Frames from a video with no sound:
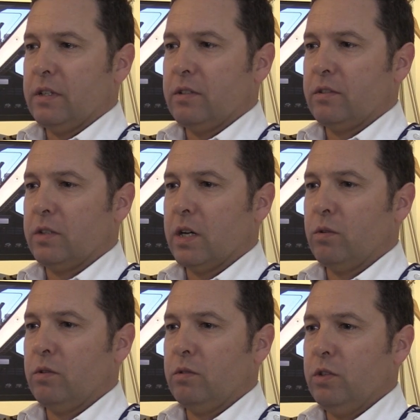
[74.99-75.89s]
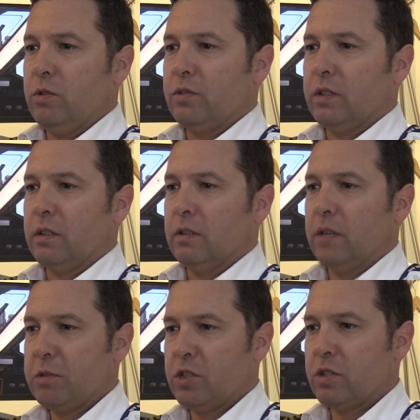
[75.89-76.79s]
is done using
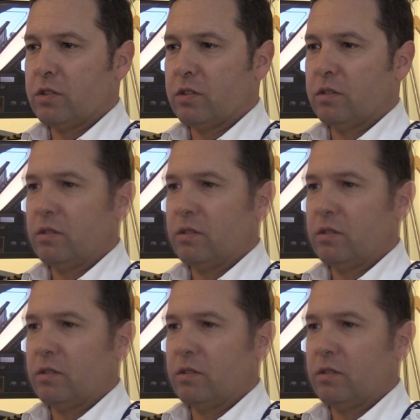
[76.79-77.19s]
images,